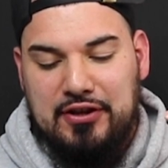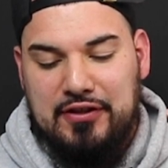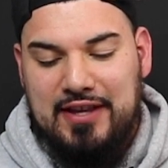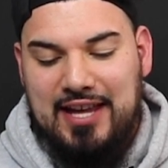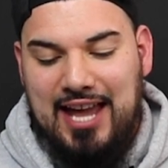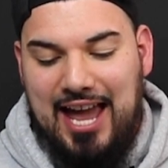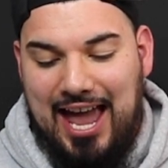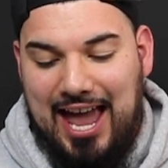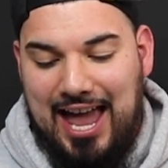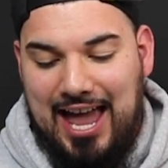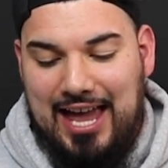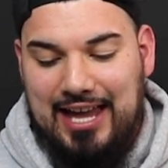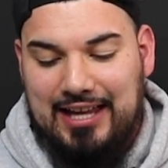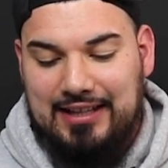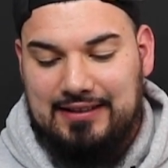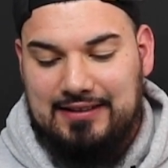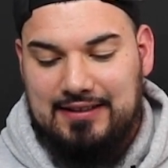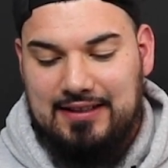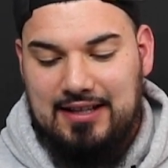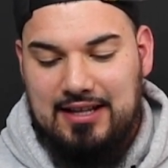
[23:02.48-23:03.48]
to the
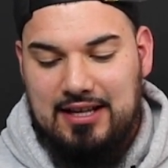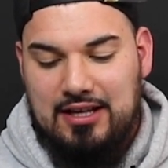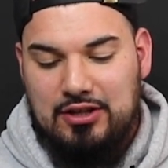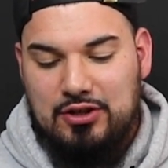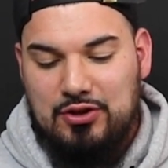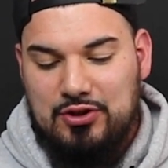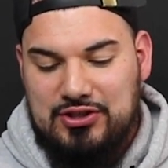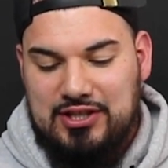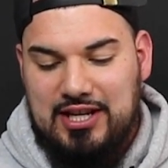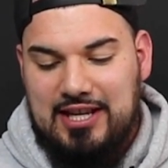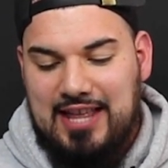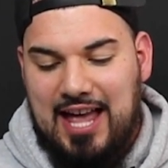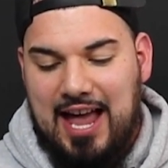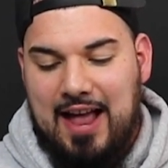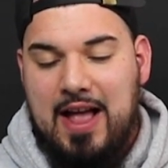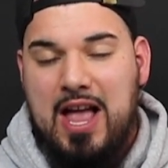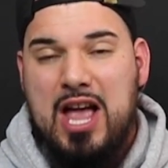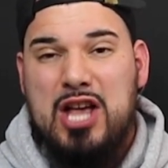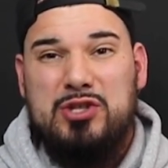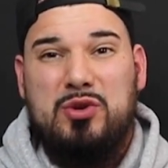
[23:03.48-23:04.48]
end. You see
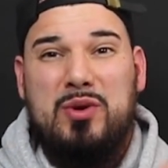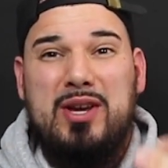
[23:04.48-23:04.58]
that?